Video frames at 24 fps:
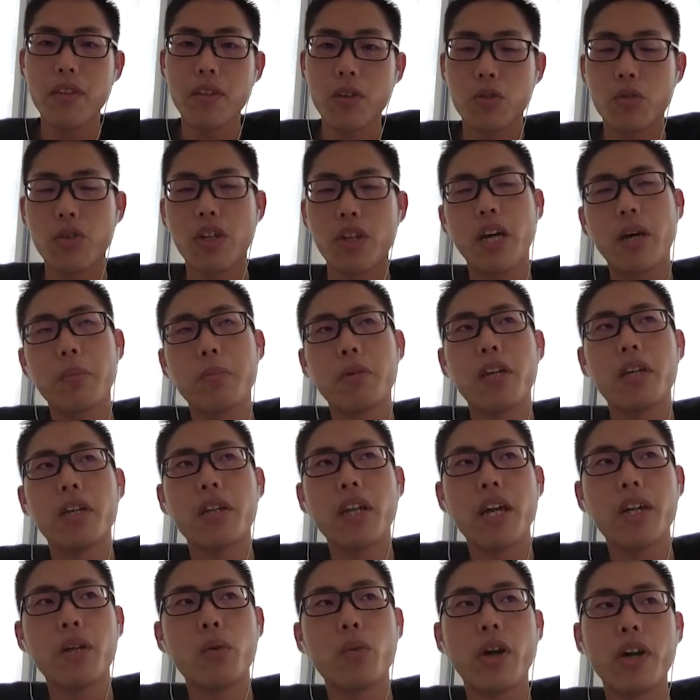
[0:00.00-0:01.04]
So yeah, I mean,
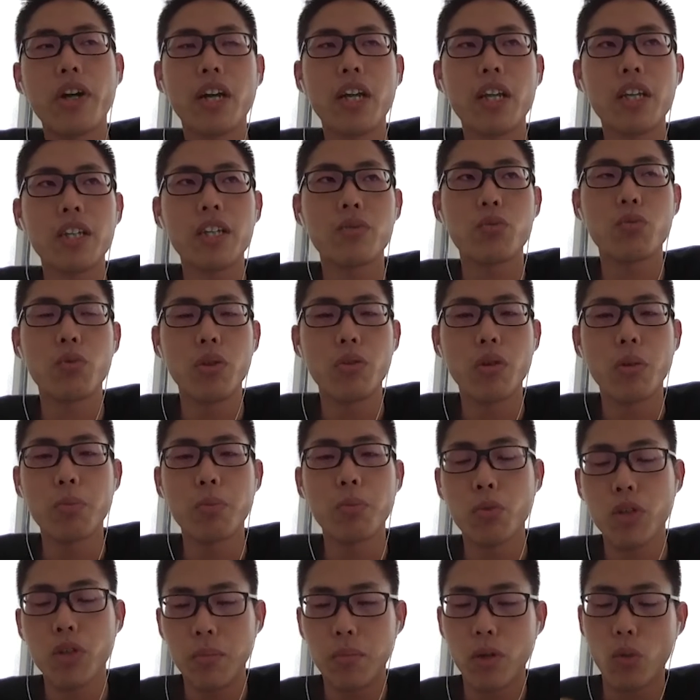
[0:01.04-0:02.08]
at the very least, we will
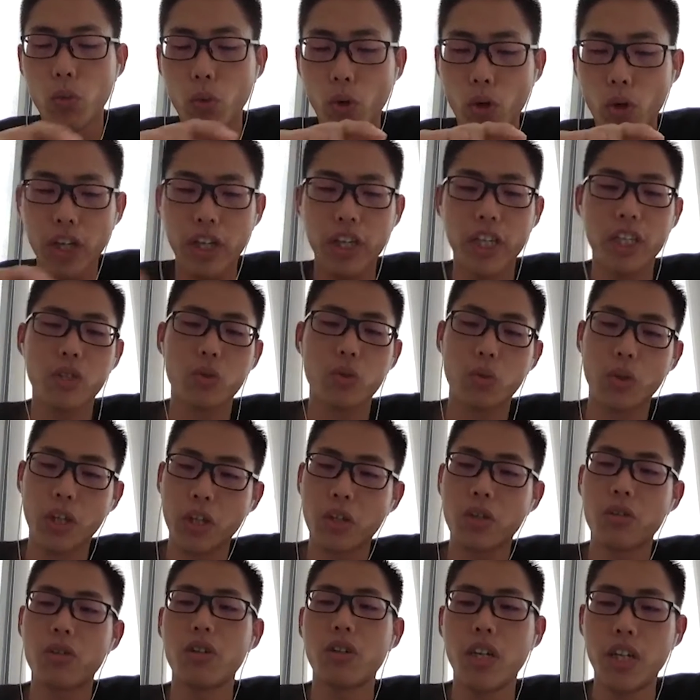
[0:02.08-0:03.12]
put up a warning as
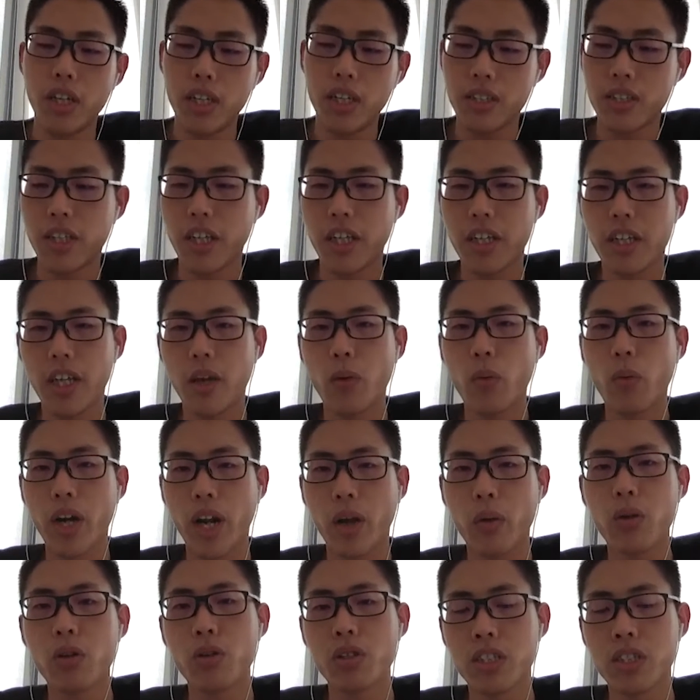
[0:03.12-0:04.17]
well, saying that
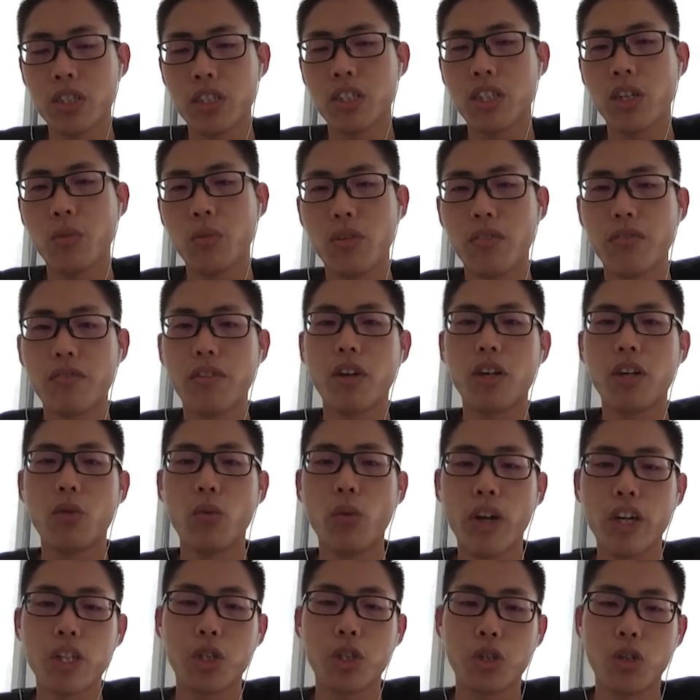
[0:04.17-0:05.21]
whatever research that we found, a
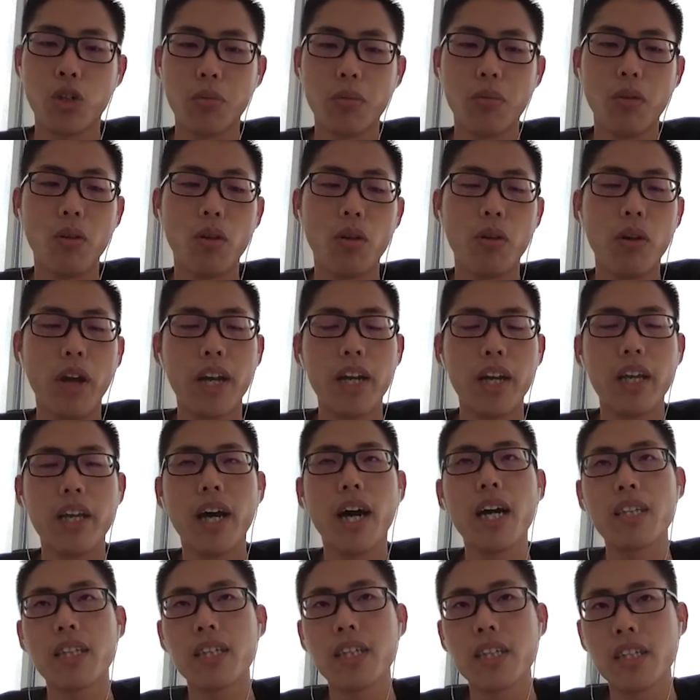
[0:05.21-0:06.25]
very short, or any
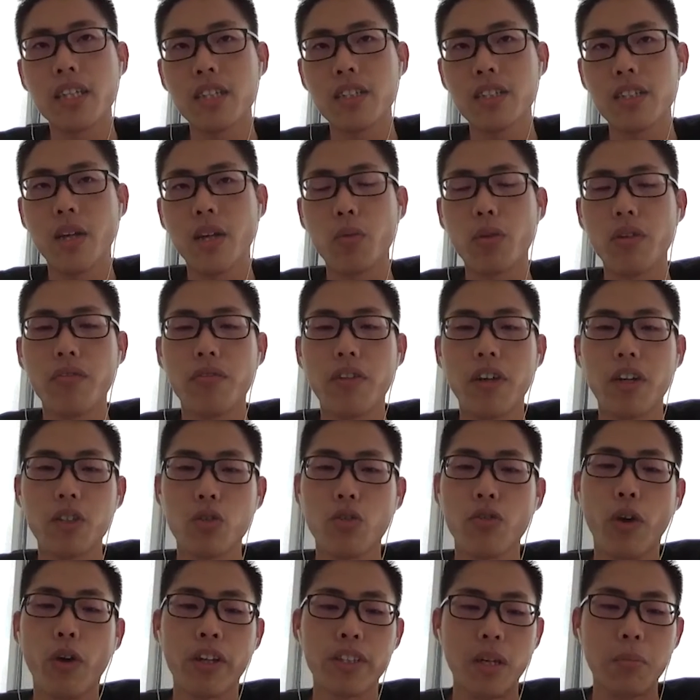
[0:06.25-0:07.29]
articles that we found, so
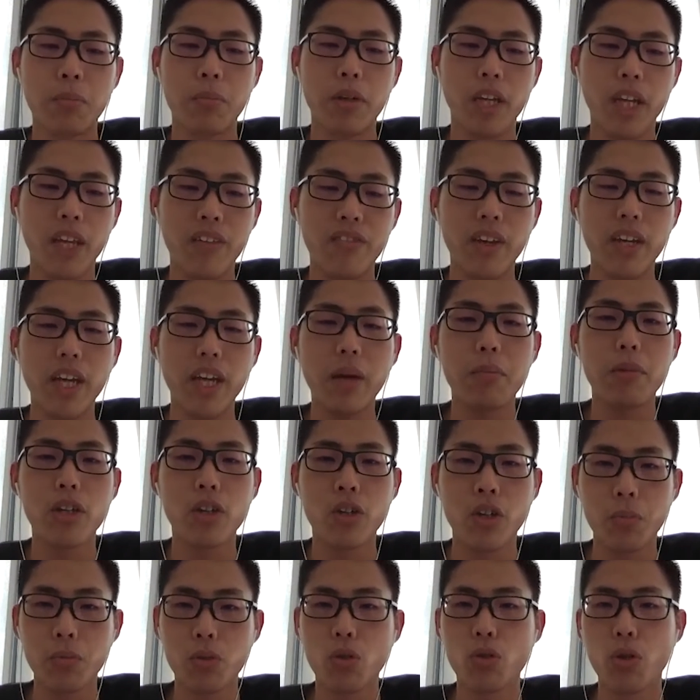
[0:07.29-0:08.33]
for example, if
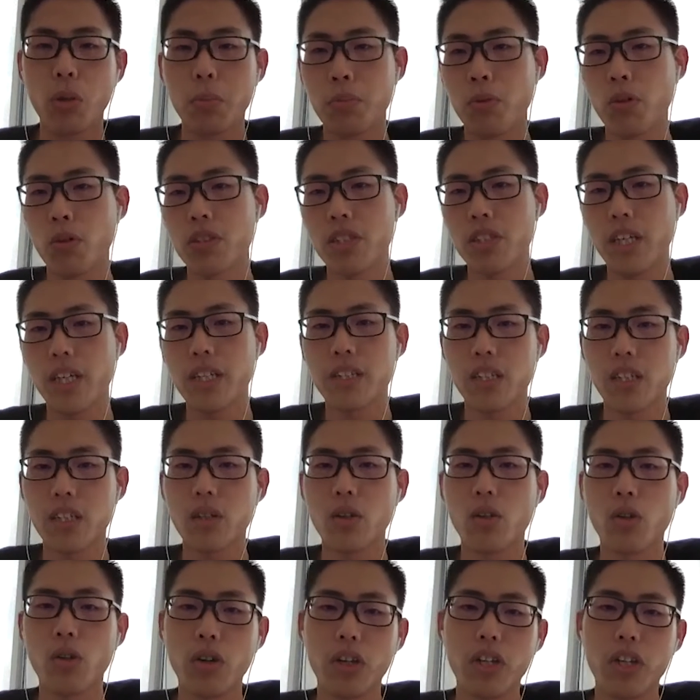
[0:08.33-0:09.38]
AMBCrypto reports that a
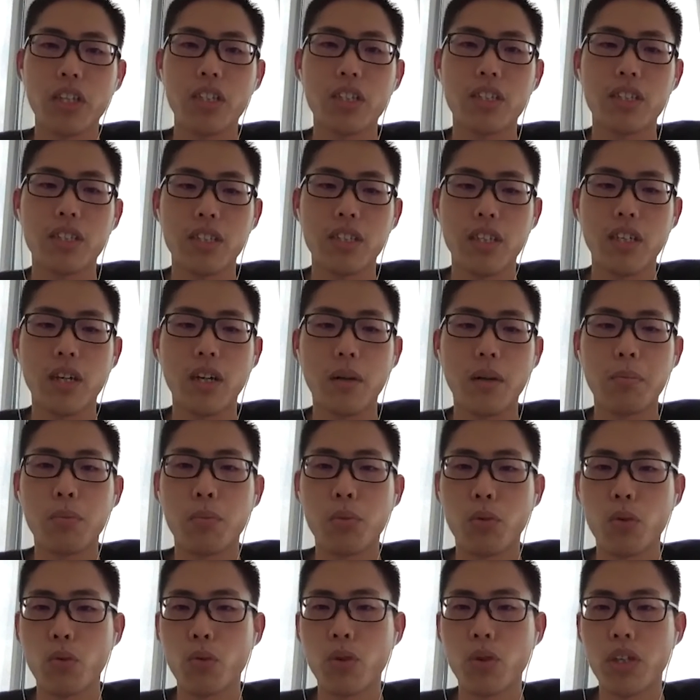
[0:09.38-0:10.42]
certain coin is
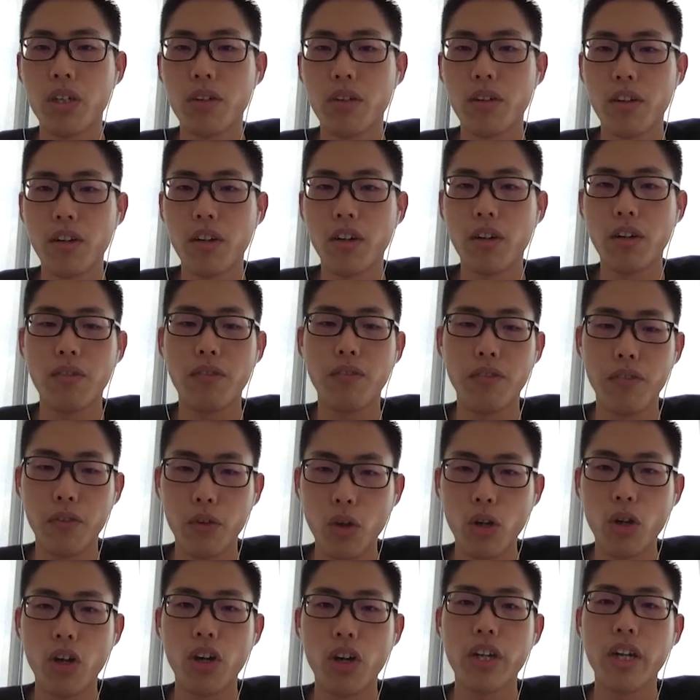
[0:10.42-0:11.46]
proven
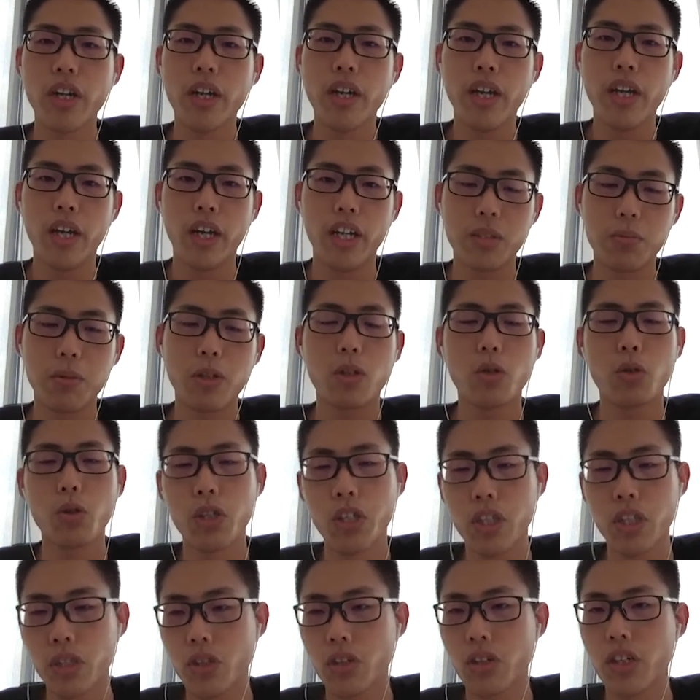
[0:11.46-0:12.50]
fraud and it's been
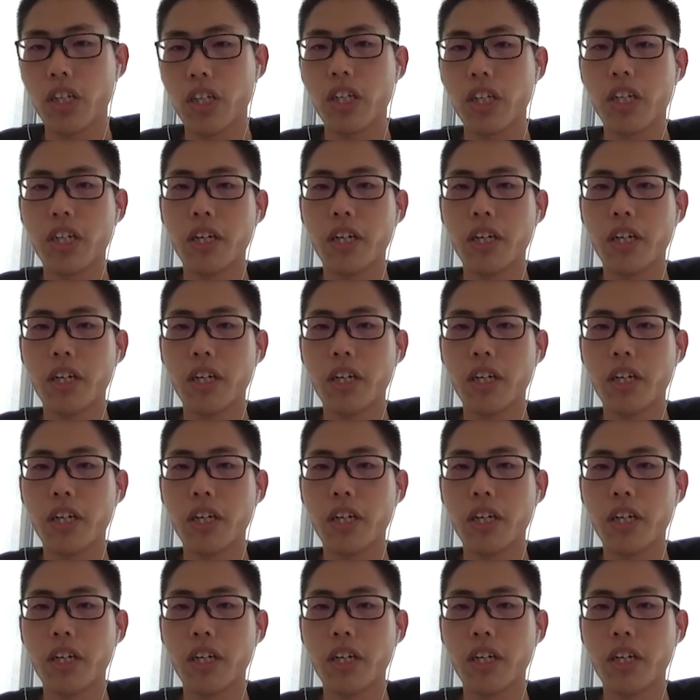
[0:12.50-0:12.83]
quoted on